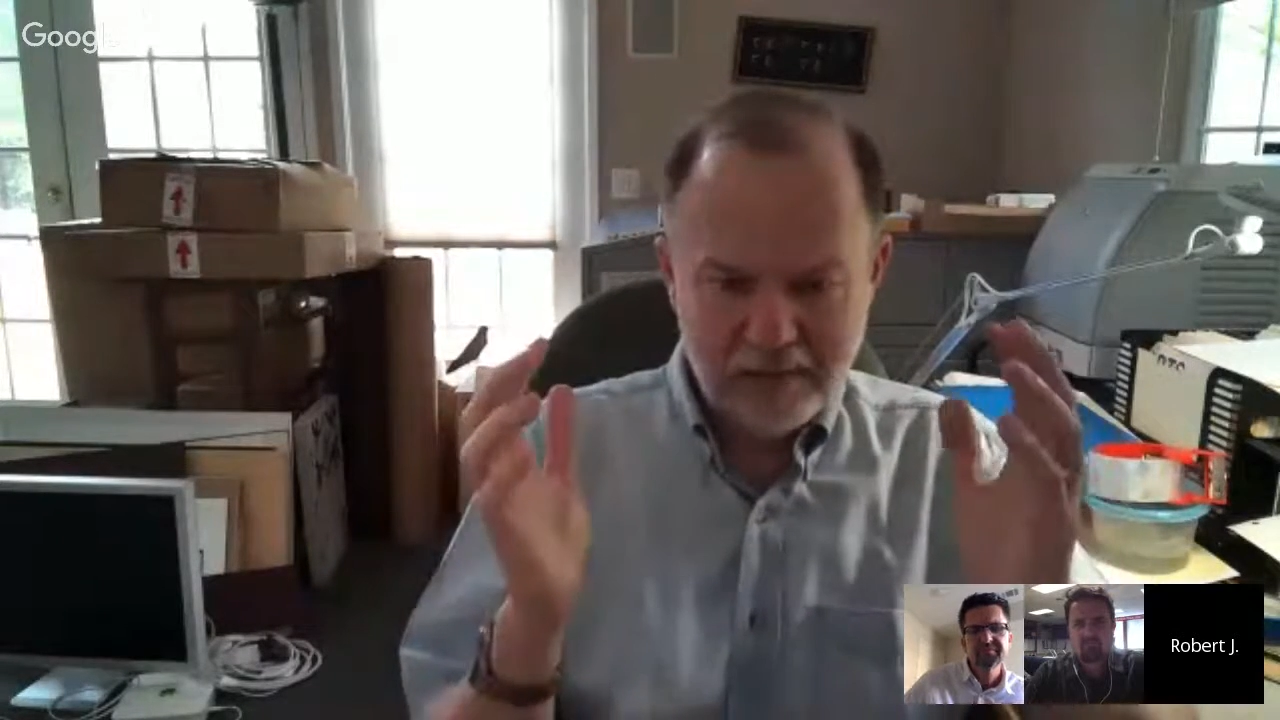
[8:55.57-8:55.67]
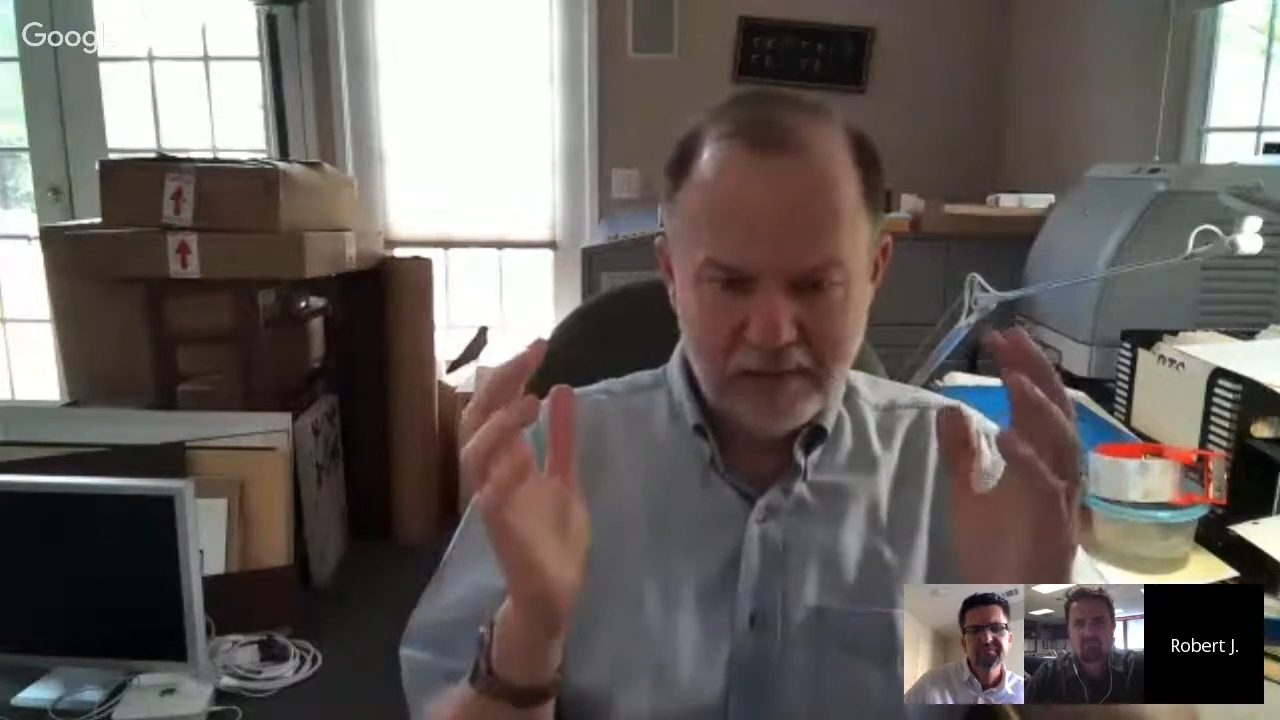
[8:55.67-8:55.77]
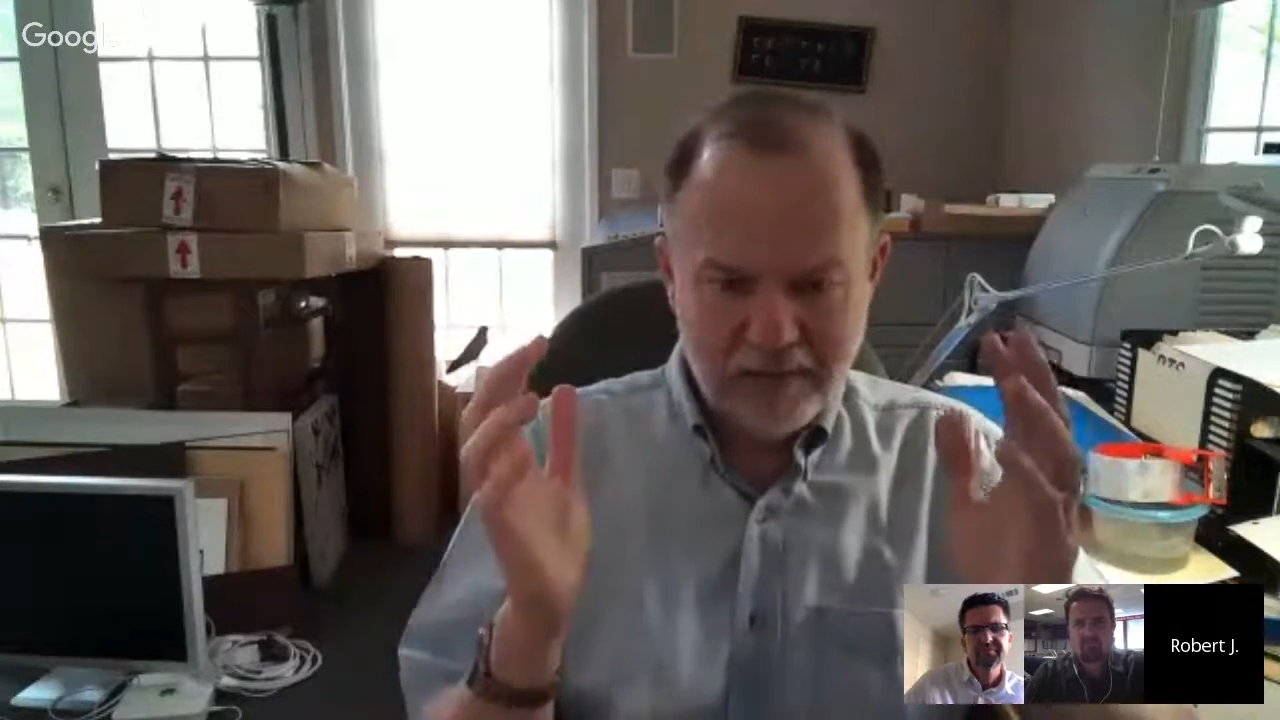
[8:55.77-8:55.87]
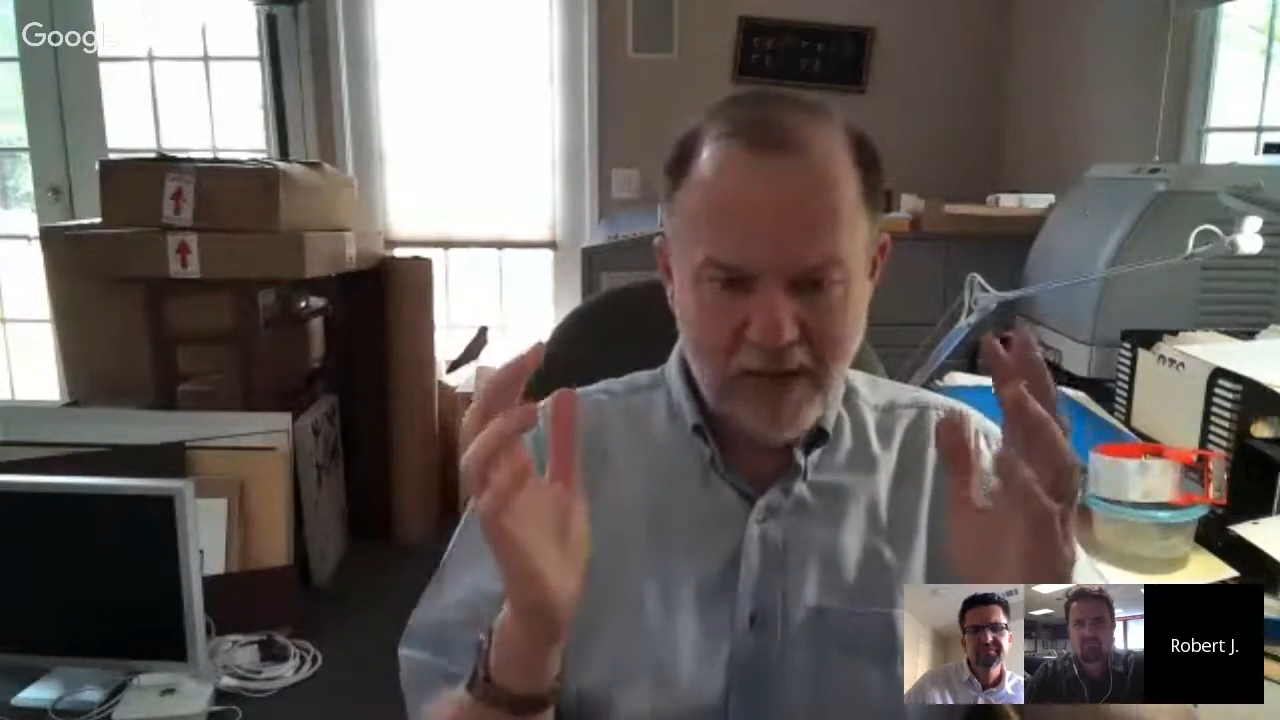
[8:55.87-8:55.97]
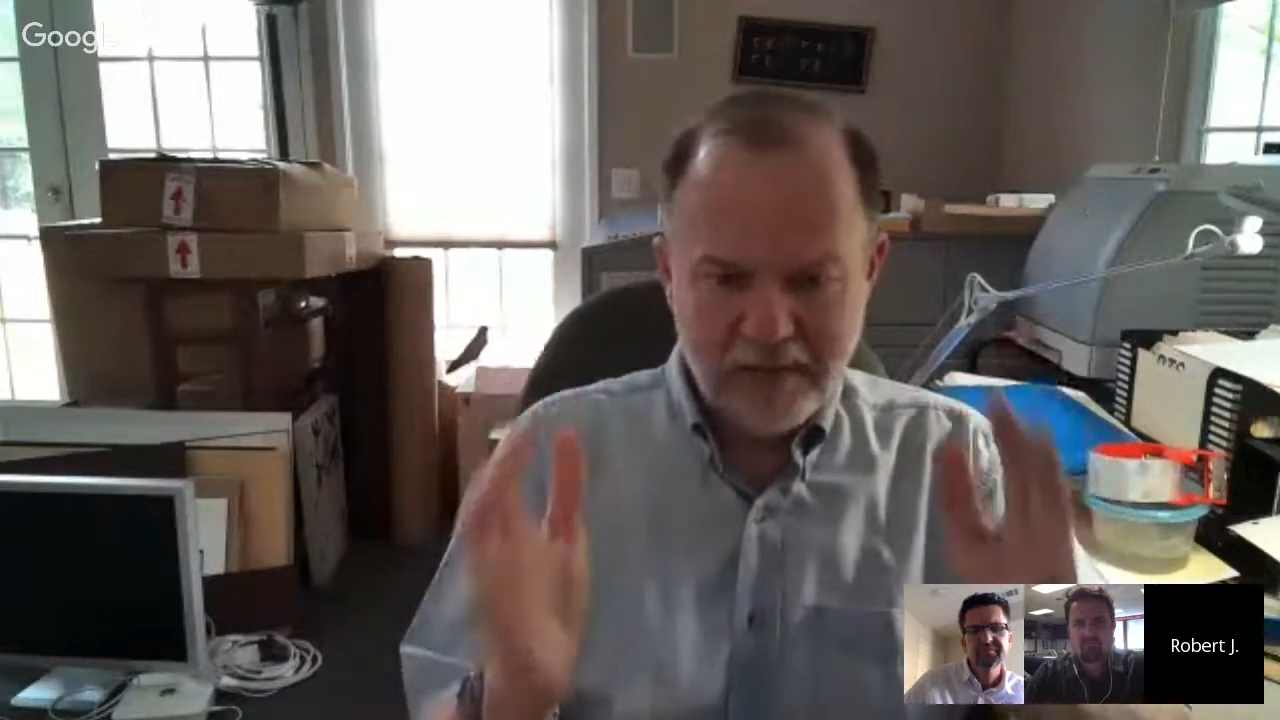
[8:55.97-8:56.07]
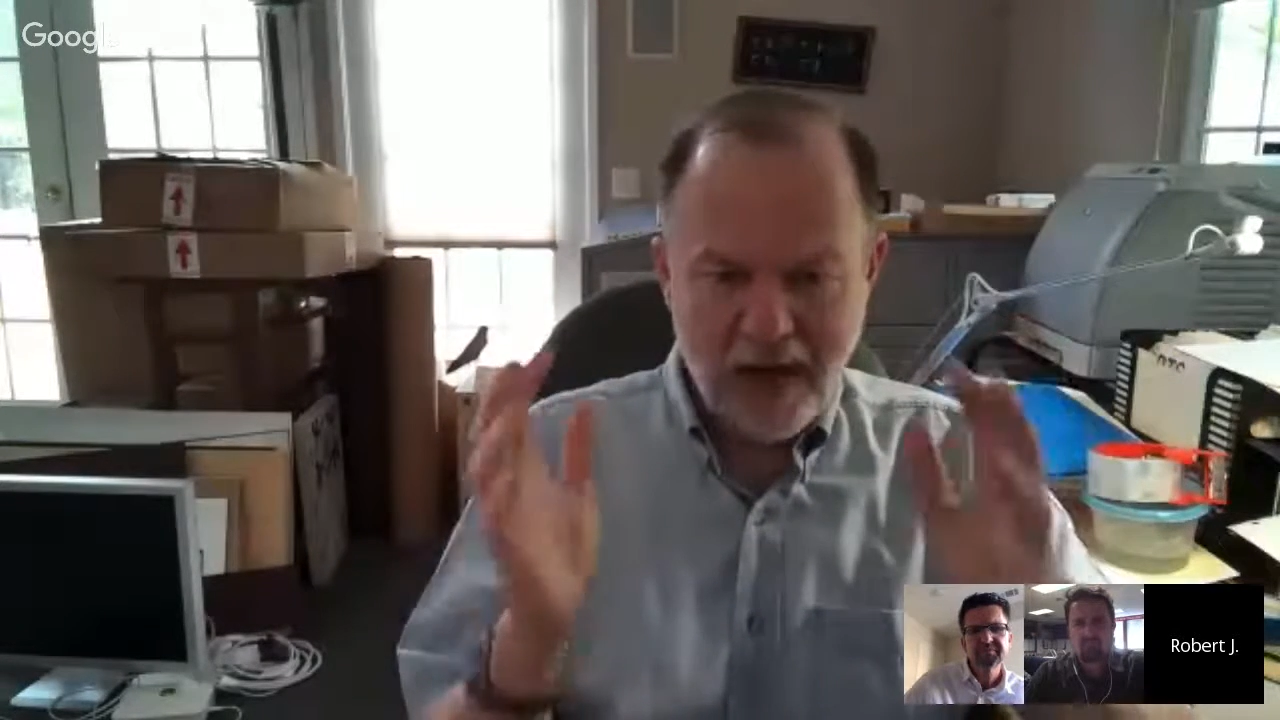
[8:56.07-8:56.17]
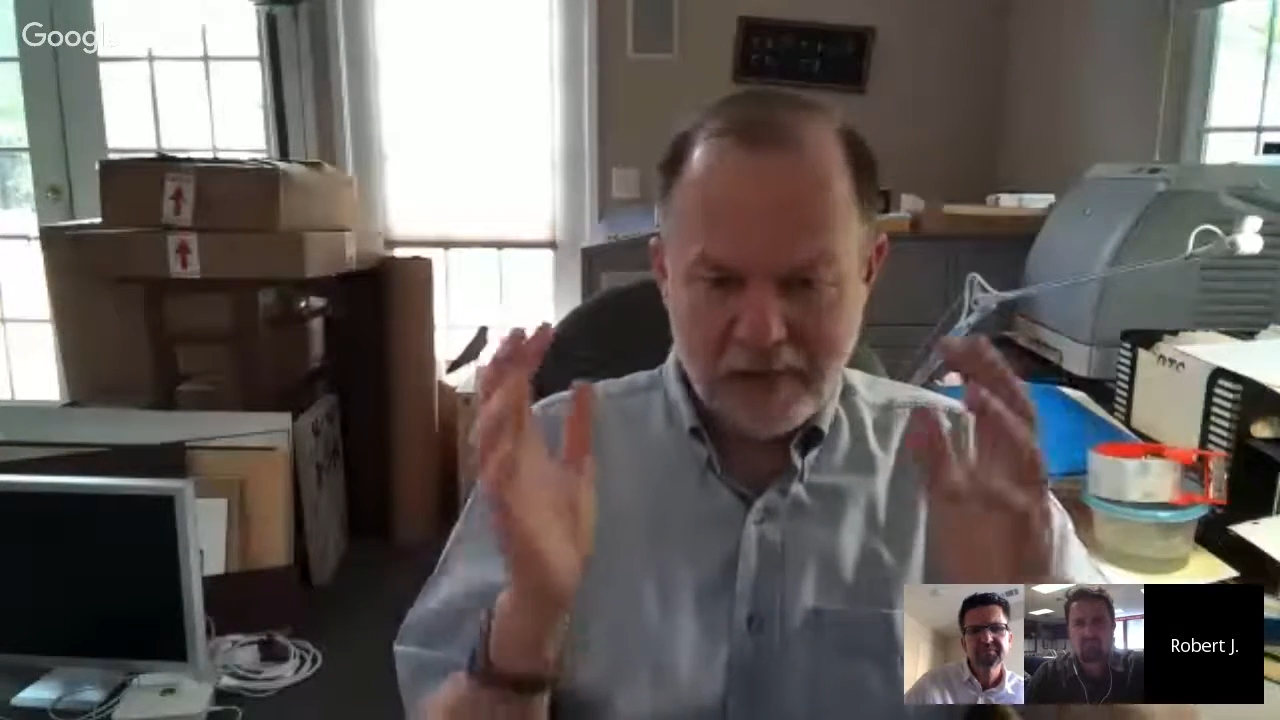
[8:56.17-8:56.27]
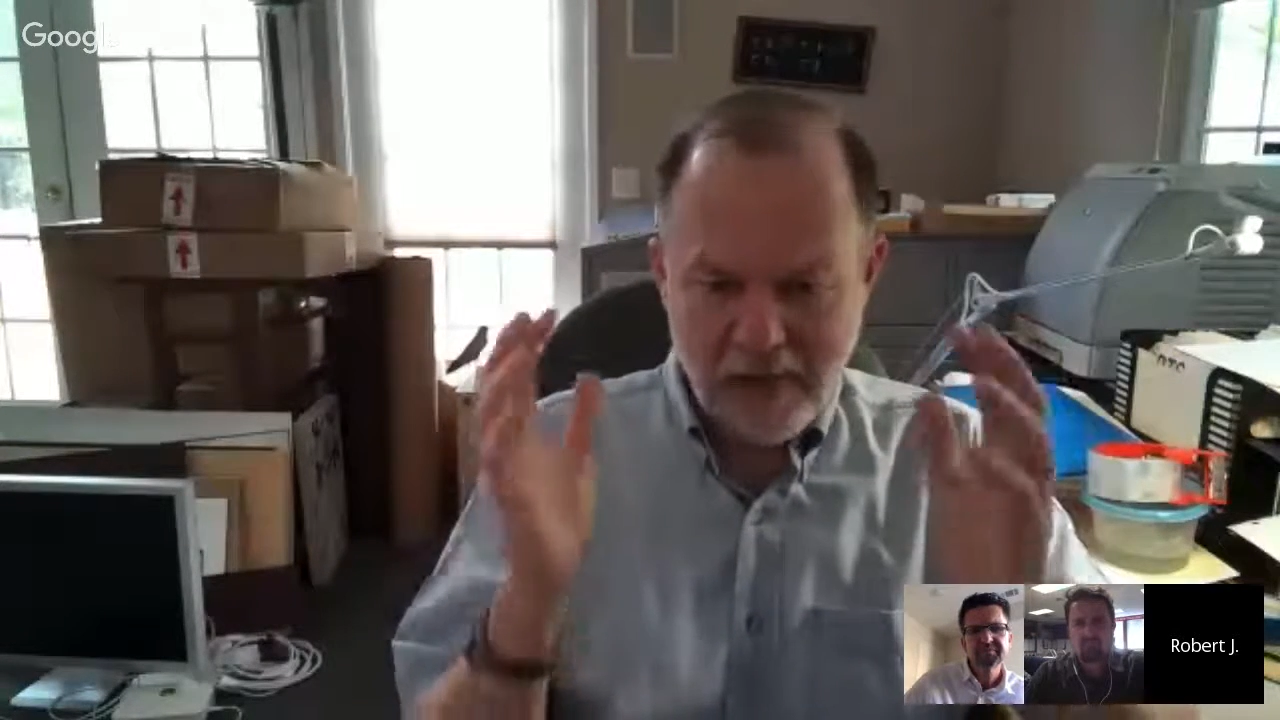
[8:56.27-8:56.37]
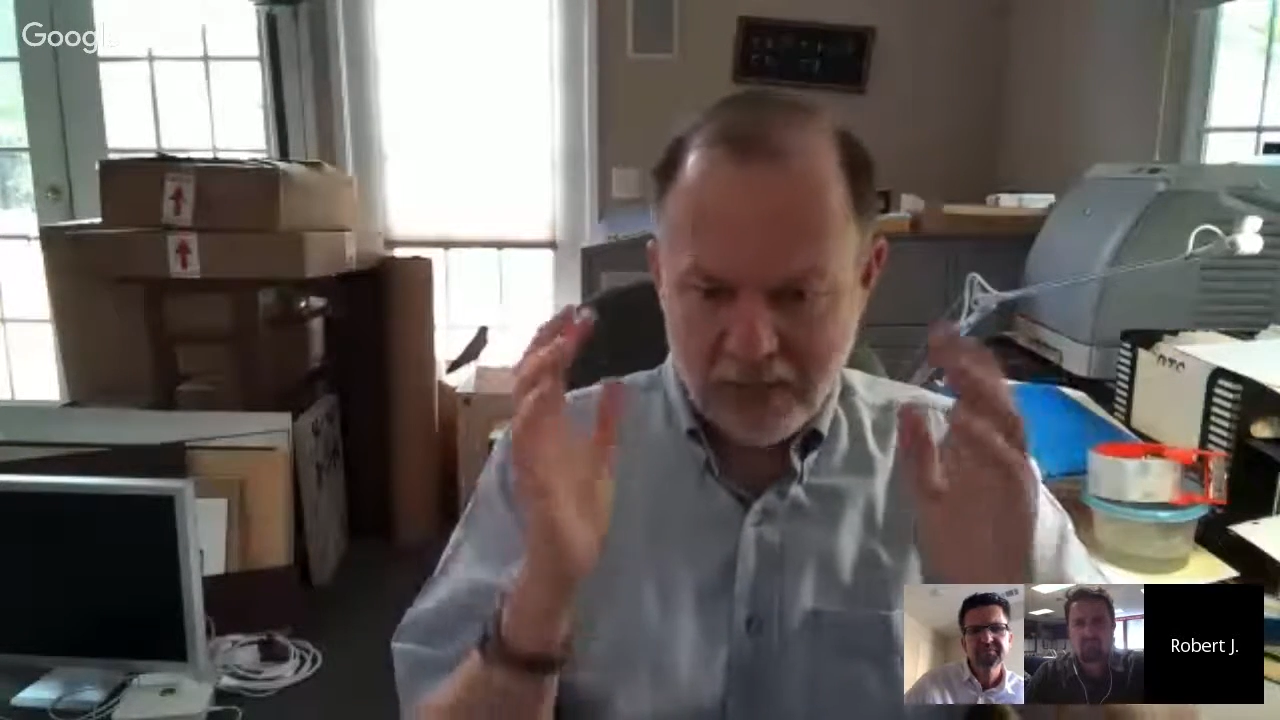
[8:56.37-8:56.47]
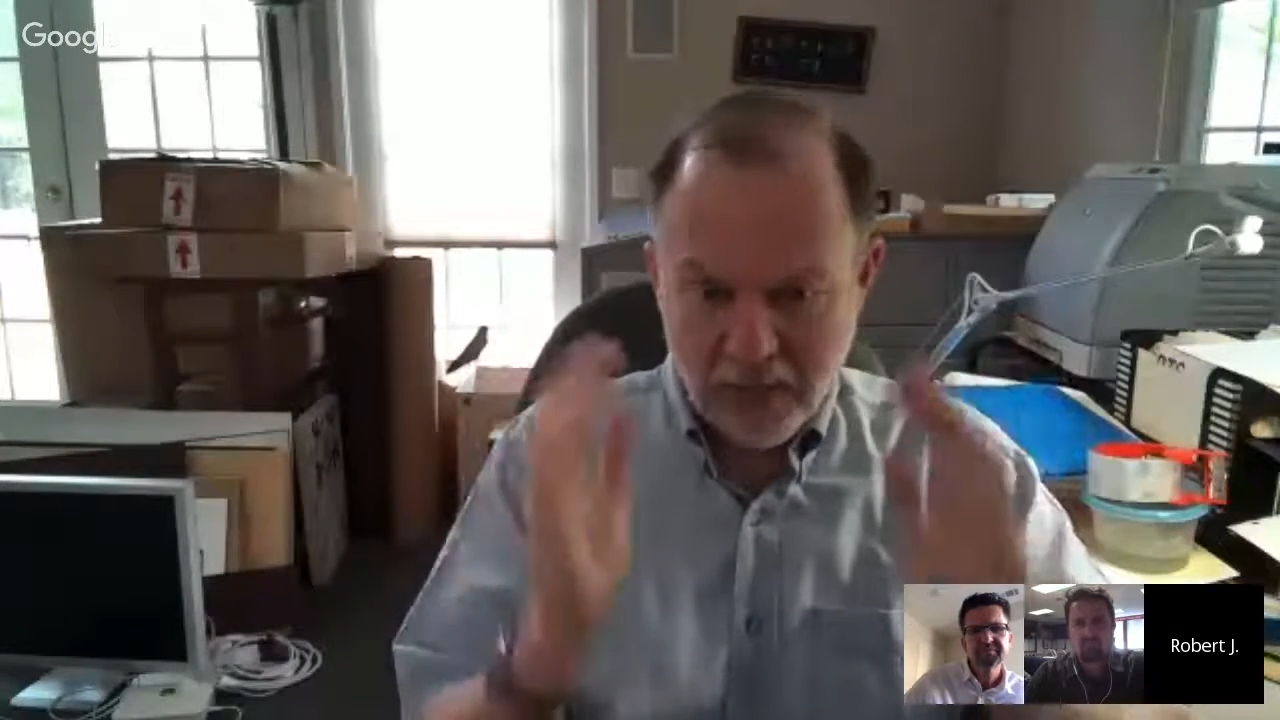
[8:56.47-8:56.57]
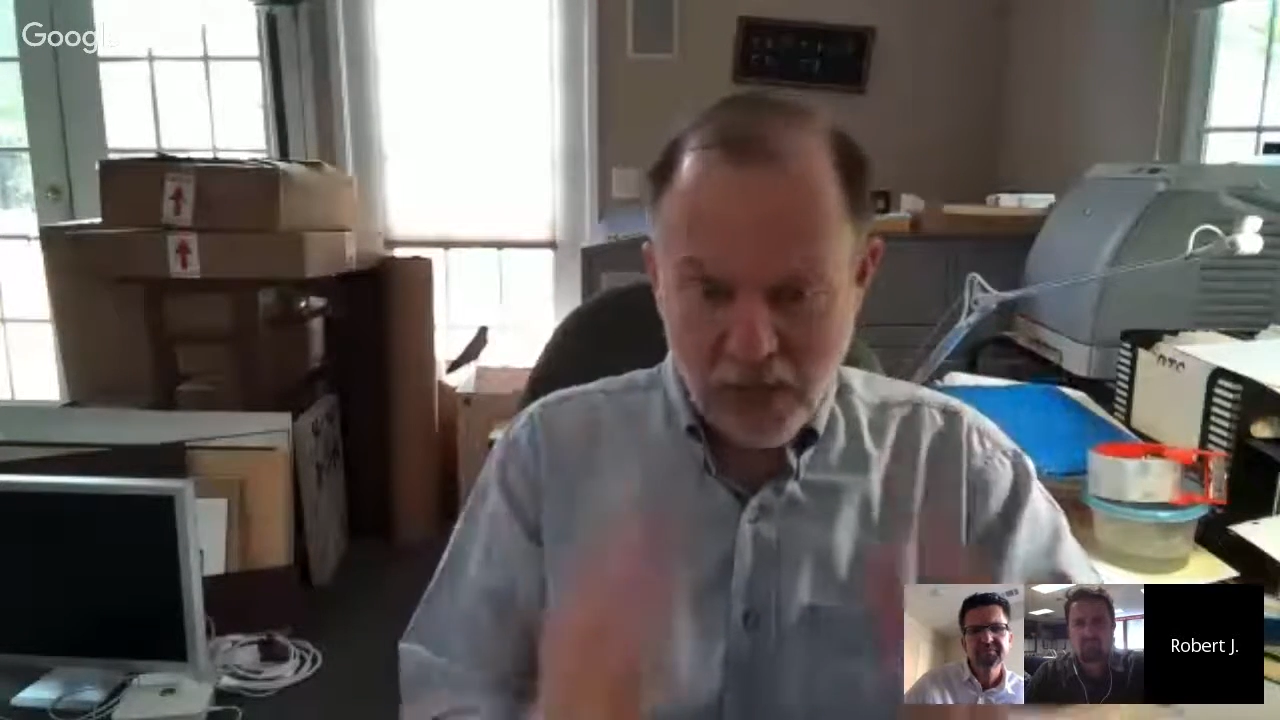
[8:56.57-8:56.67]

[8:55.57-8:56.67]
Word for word: I'm, I'm, I'm